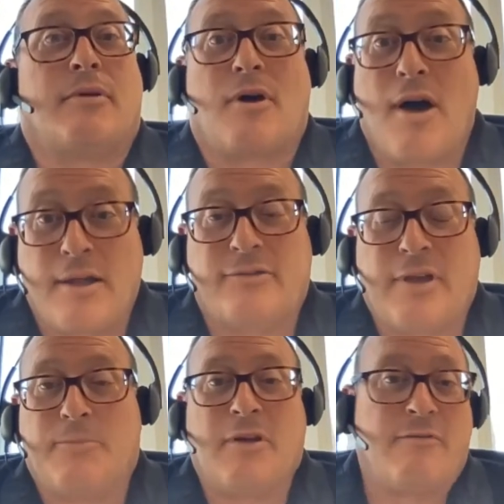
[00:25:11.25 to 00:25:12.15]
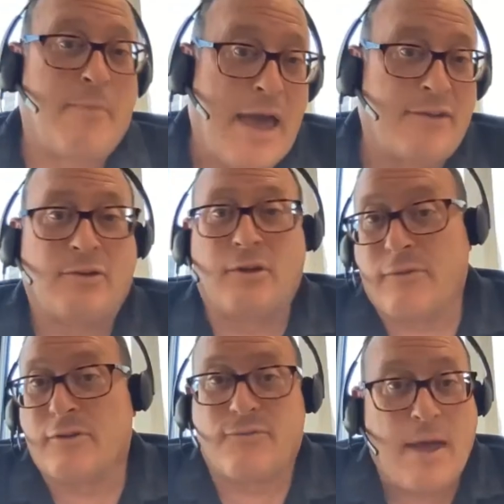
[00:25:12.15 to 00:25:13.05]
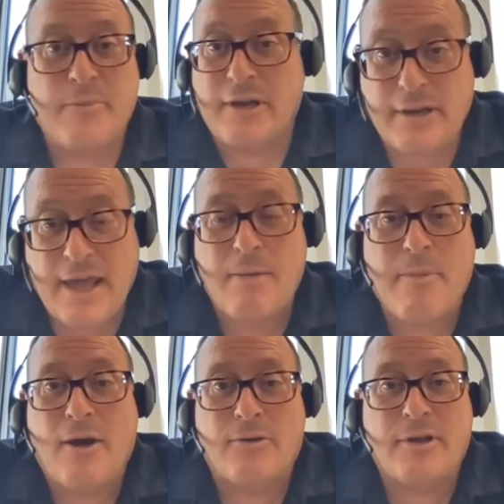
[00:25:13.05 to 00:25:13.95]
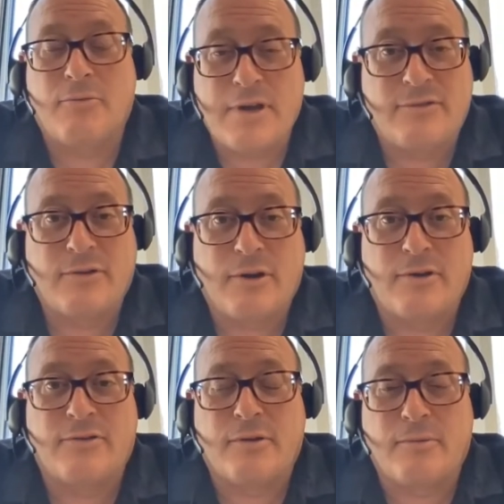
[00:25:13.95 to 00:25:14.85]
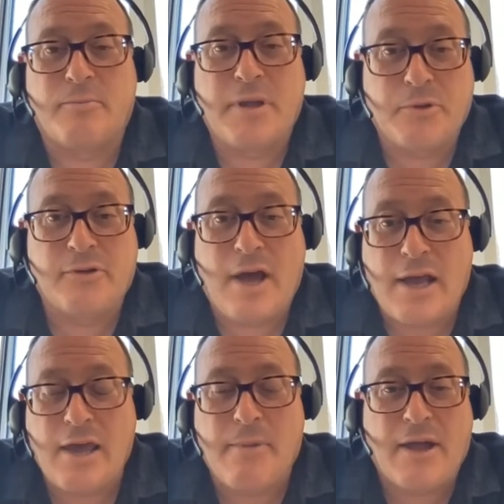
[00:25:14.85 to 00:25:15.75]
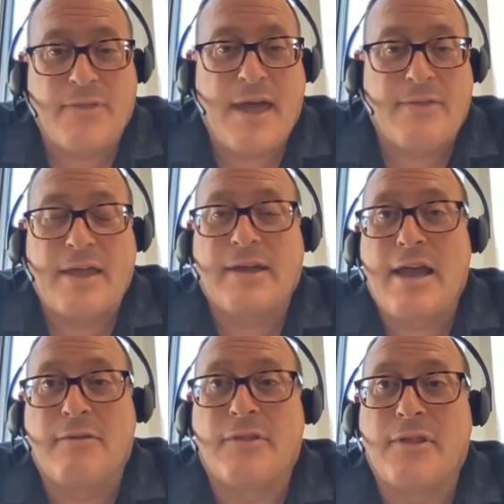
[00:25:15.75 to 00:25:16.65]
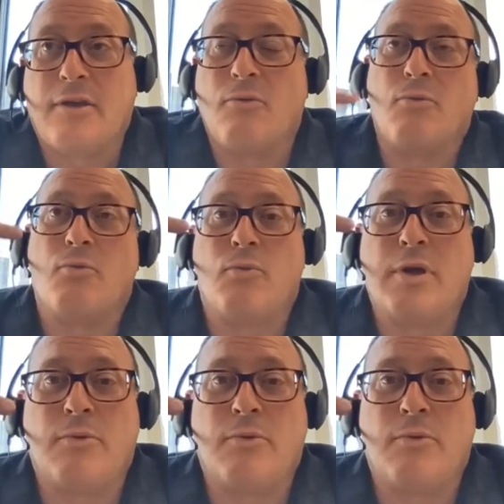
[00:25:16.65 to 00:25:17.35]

concept of masculine versus feminine came out in research and people talking about that kind of a thing. We